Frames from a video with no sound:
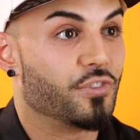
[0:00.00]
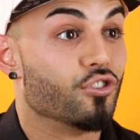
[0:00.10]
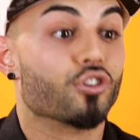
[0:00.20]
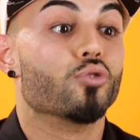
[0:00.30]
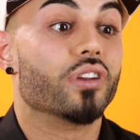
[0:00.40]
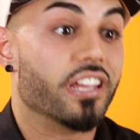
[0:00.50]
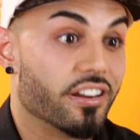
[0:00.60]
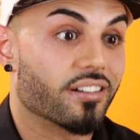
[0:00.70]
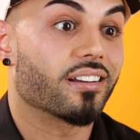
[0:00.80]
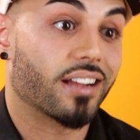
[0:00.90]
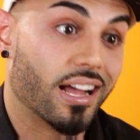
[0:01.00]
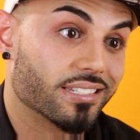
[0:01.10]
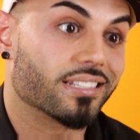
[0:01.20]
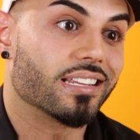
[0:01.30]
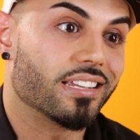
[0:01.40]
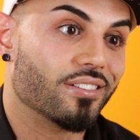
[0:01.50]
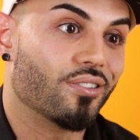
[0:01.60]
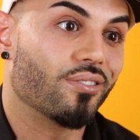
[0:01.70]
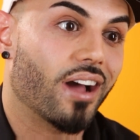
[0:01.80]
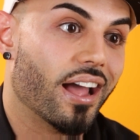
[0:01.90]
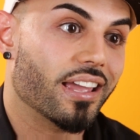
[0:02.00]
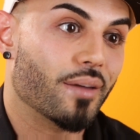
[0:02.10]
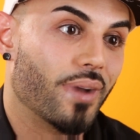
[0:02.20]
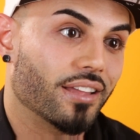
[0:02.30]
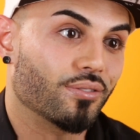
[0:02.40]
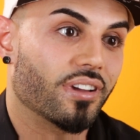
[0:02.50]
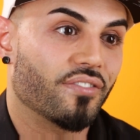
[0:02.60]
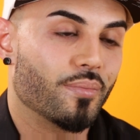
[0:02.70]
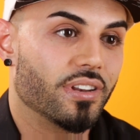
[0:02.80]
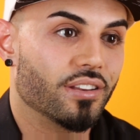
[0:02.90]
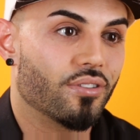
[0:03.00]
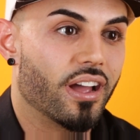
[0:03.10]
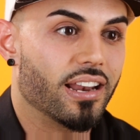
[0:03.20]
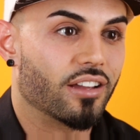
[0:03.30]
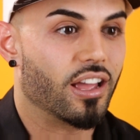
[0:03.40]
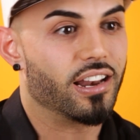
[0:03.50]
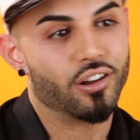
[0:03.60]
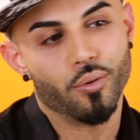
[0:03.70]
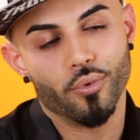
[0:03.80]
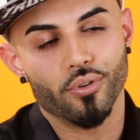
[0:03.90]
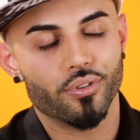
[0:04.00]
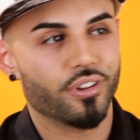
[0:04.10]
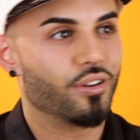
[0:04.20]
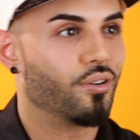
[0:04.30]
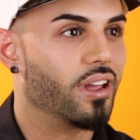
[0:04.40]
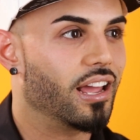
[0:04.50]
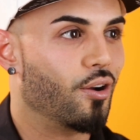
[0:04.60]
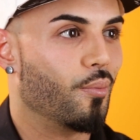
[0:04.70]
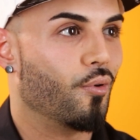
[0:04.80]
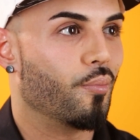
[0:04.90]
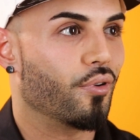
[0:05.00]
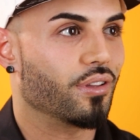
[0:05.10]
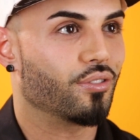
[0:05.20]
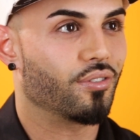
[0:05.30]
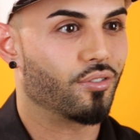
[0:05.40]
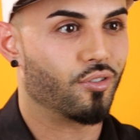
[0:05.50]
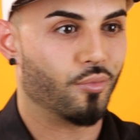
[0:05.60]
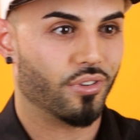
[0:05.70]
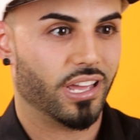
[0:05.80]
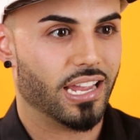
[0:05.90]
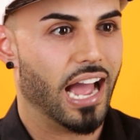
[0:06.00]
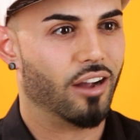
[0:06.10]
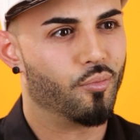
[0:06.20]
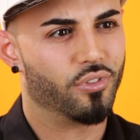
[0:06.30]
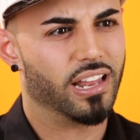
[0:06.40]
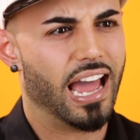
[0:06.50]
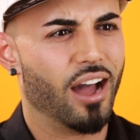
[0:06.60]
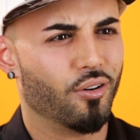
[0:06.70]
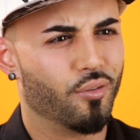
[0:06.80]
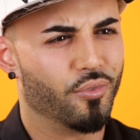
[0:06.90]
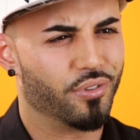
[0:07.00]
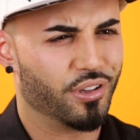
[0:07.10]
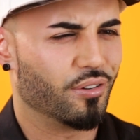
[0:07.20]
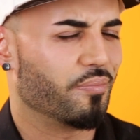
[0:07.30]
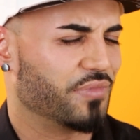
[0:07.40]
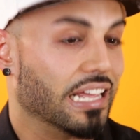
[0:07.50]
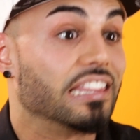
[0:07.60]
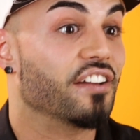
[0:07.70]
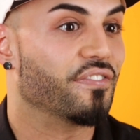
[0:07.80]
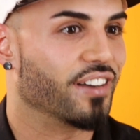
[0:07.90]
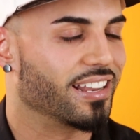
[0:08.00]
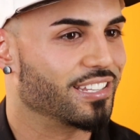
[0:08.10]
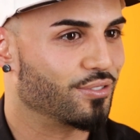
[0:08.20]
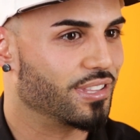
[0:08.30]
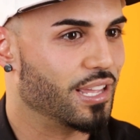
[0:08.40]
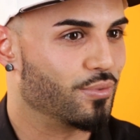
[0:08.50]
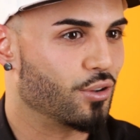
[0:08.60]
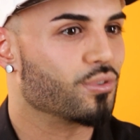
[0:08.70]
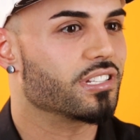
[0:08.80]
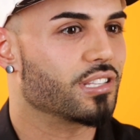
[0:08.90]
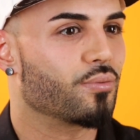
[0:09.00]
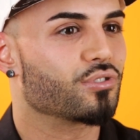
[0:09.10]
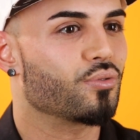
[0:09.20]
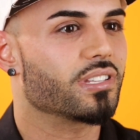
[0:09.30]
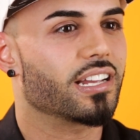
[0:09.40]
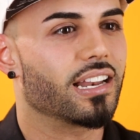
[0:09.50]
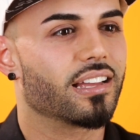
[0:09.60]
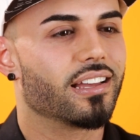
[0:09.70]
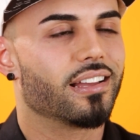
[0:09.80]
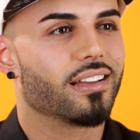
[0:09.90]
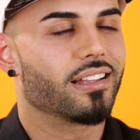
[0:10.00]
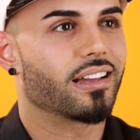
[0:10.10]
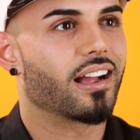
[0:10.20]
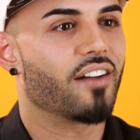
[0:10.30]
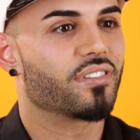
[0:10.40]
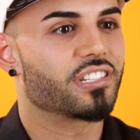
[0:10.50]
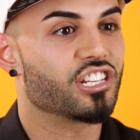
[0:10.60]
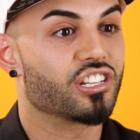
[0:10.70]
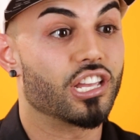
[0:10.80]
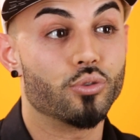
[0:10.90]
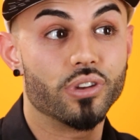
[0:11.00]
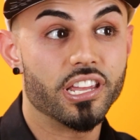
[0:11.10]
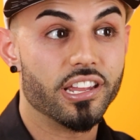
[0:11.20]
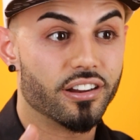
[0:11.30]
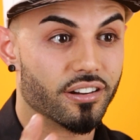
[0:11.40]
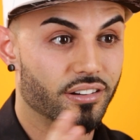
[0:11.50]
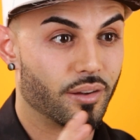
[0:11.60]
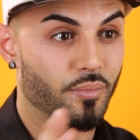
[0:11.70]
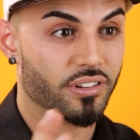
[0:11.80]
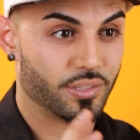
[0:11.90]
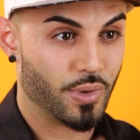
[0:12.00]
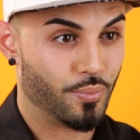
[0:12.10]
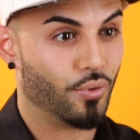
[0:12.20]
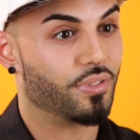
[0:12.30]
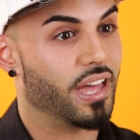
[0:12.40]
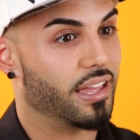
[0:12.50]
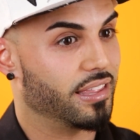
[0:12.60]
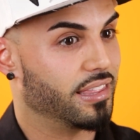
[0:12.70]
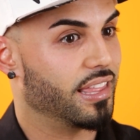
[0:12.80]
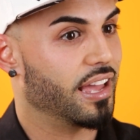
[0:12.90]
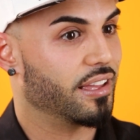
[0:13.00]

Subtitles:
You know, you would hear it constantly. You know, ay, qué pato, qué femenino. Ay, él es como, you know, él es como un poquito como de allá, como de lado, como, you know, like different. So there was always like a conversation that you would hear amongst people that